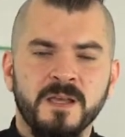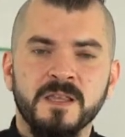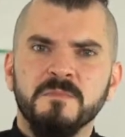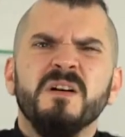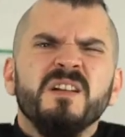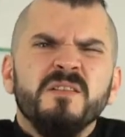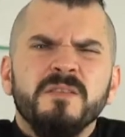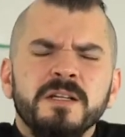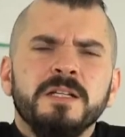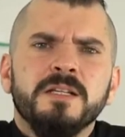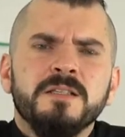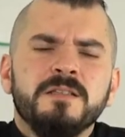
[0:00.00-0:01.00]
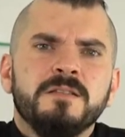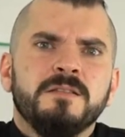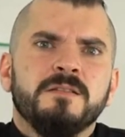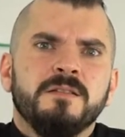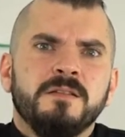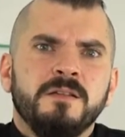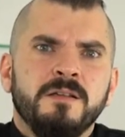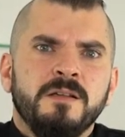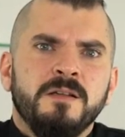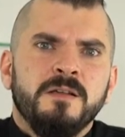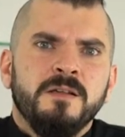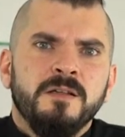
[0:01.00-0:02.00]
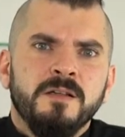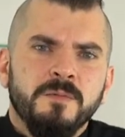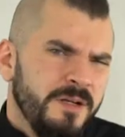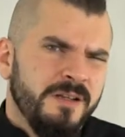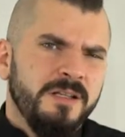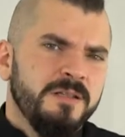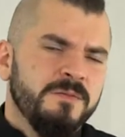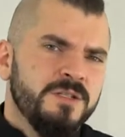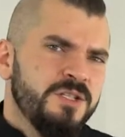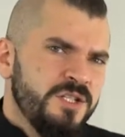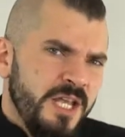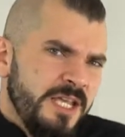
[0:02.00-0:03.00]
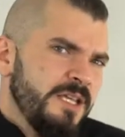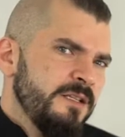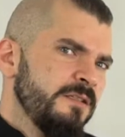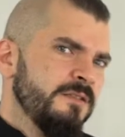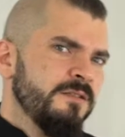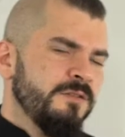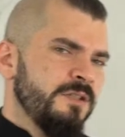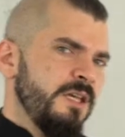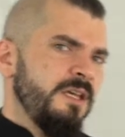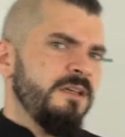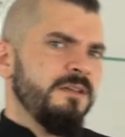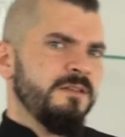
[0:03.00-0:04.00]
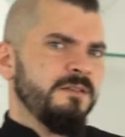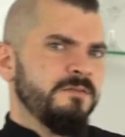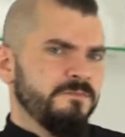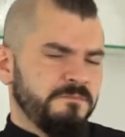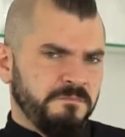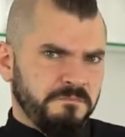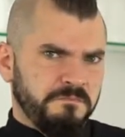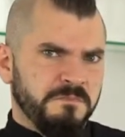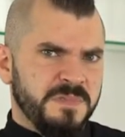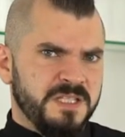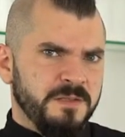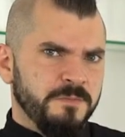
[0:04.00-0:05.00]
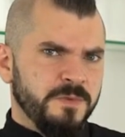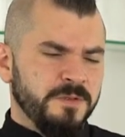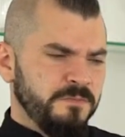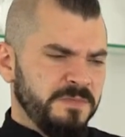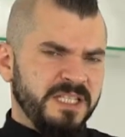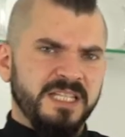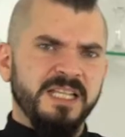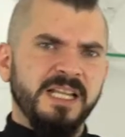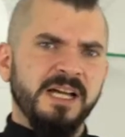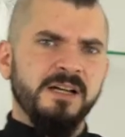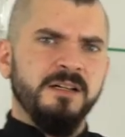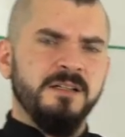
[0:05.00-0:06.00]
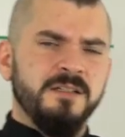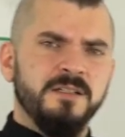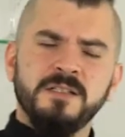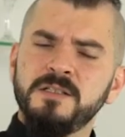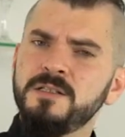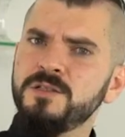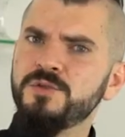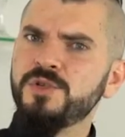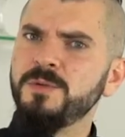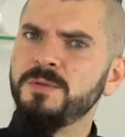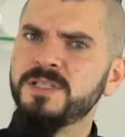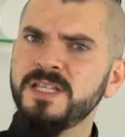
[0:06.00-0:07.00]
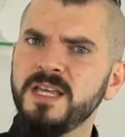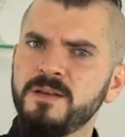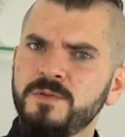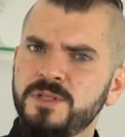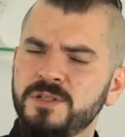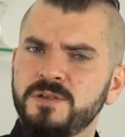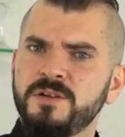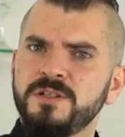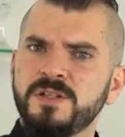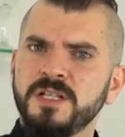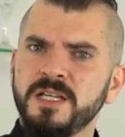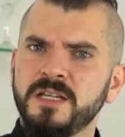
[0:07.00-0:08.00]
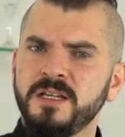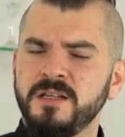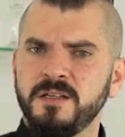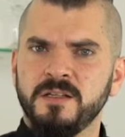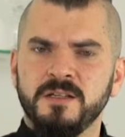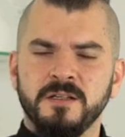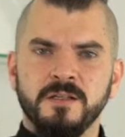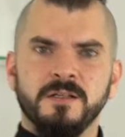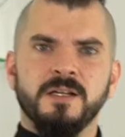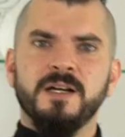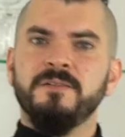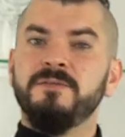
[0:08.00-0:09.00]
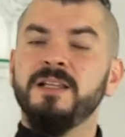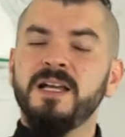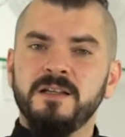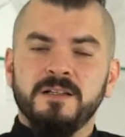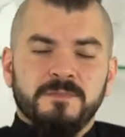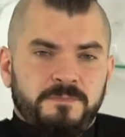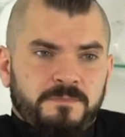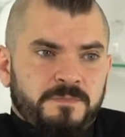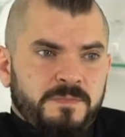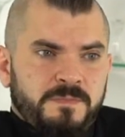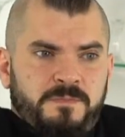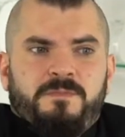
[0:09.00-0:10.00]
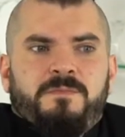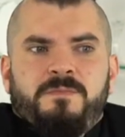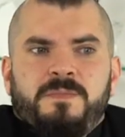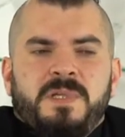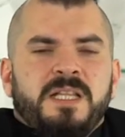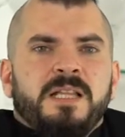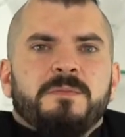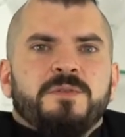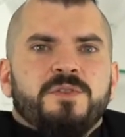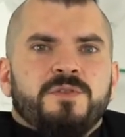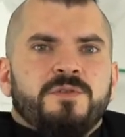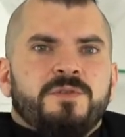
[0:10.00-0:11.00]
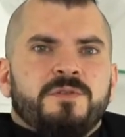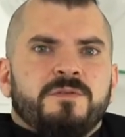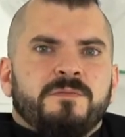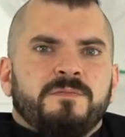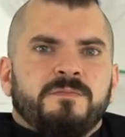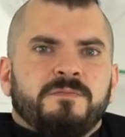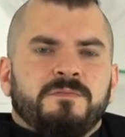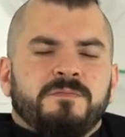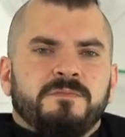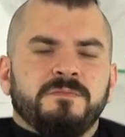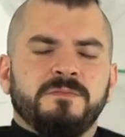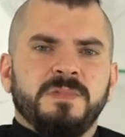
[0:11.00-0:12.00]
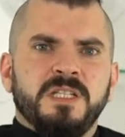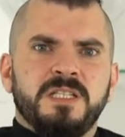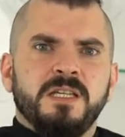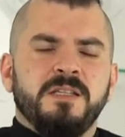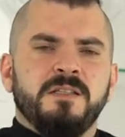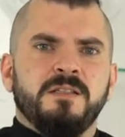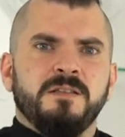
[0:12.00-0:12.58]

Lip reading: The margaritas. Margarita was shaken, okay? Simple. Tequila, triple sec, which is orange liquor, and lemon juice. That's it.